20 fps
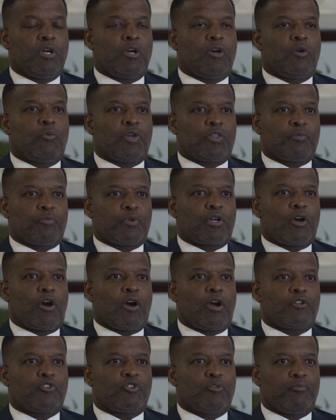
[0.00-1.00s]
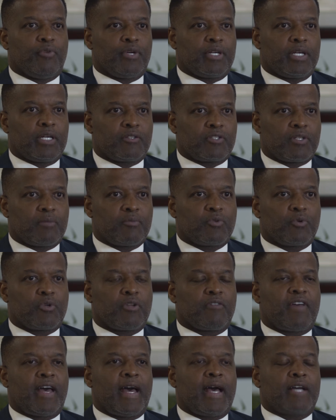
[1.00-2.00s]
with regard to bringing some sort
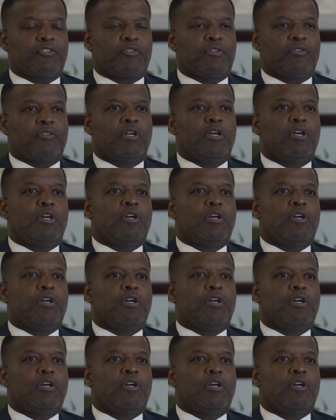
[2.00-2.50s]
of action